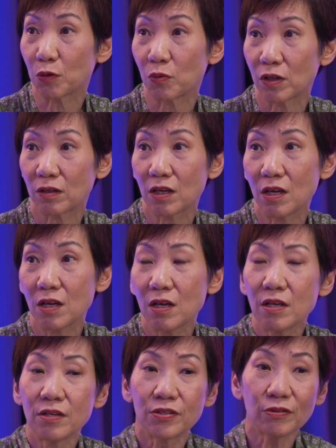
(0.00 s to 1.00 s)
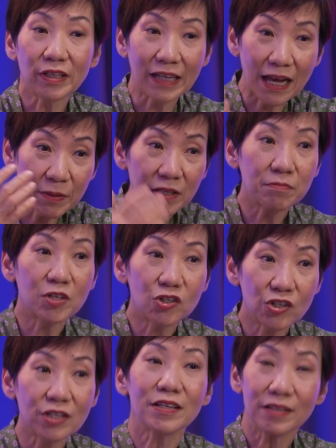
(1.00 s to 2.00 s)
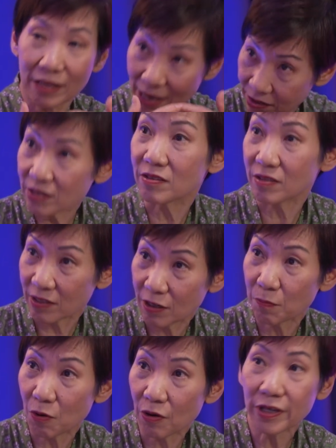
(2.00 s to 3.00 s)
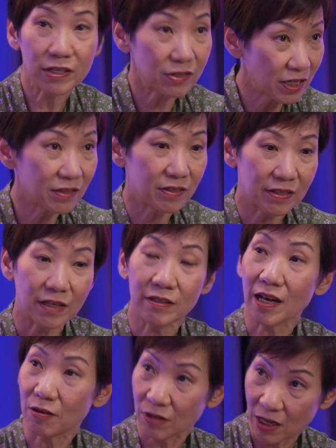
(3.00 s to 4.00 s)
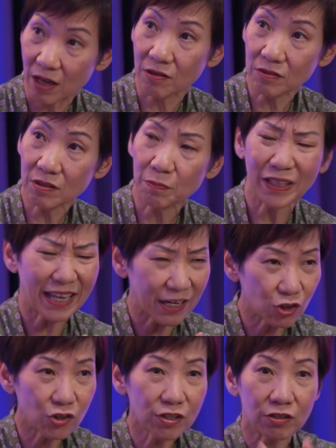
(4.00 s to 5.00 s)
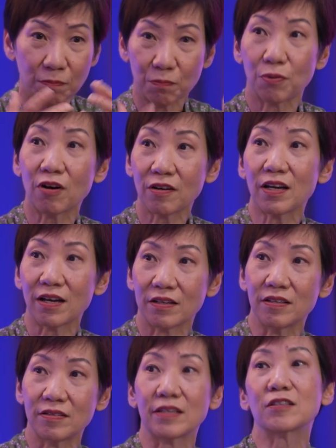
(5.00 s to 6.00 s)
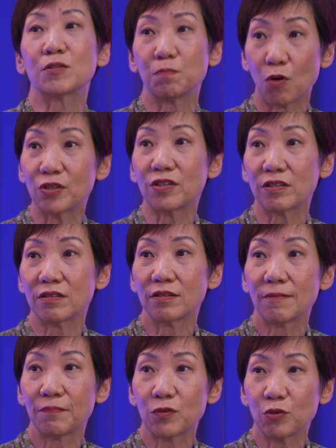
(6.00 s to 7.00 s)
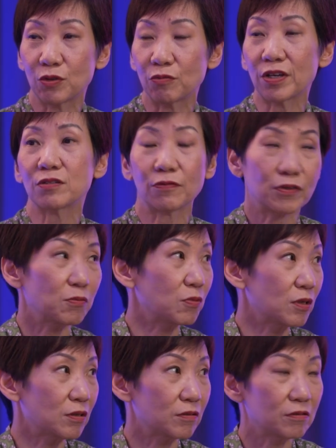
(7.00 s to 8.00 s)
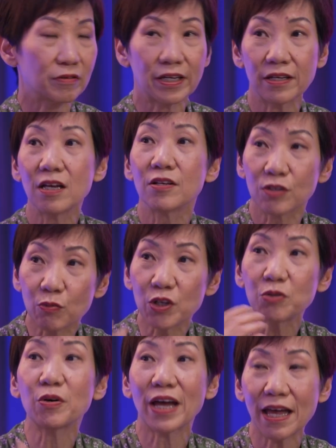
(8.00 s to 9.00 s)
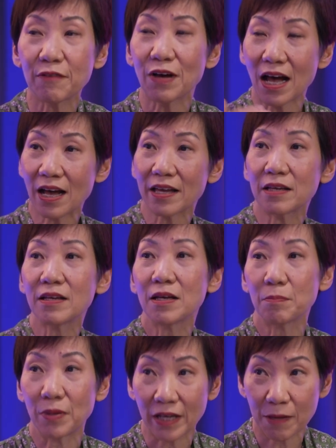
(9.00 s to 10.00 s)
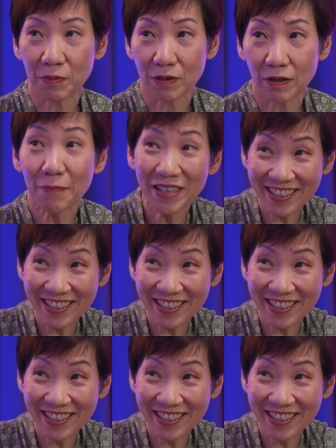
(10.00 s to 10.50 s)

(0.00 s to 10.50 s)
world. So the carbon emission, yes, in Singapore, indeed is under our count, but actually the product is exported to the rest of the world, right? So we do have high per capita. Having